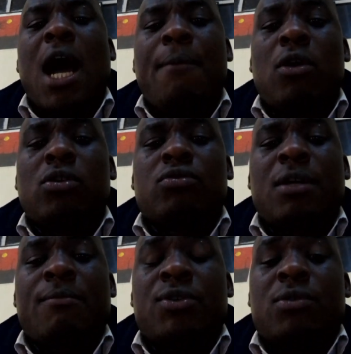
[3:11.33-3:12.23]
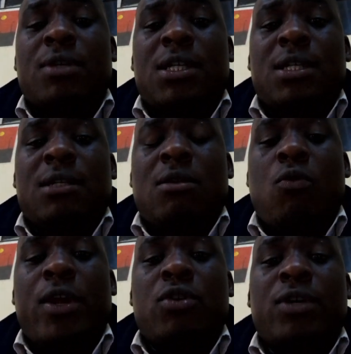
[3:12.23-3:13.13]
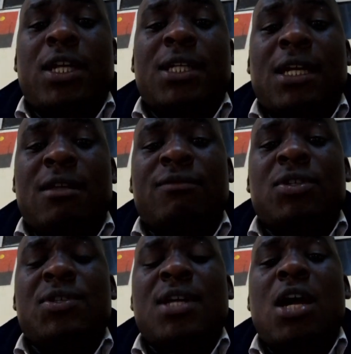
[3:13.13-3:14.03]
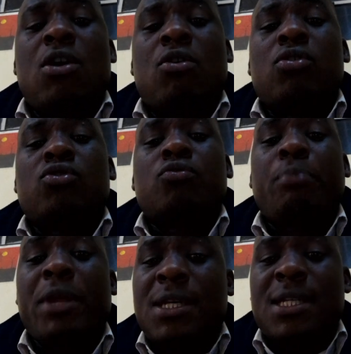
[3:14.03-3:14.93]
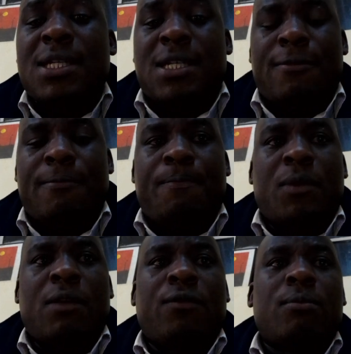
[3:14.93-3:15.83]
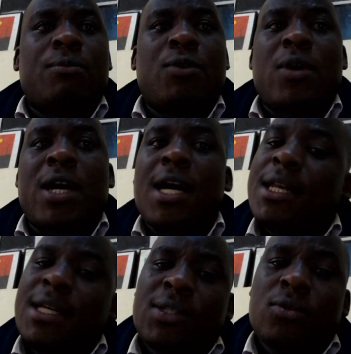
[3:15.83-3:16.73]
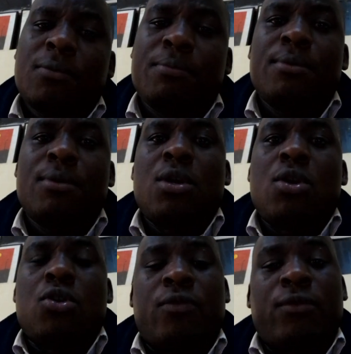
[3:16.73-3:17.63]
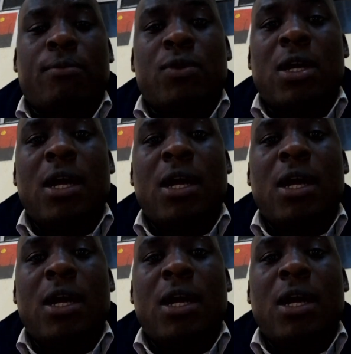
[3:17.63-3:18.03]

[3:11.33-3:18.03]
I'm going to demonstrate when you create an invoice how you're going to print from your desktop or from your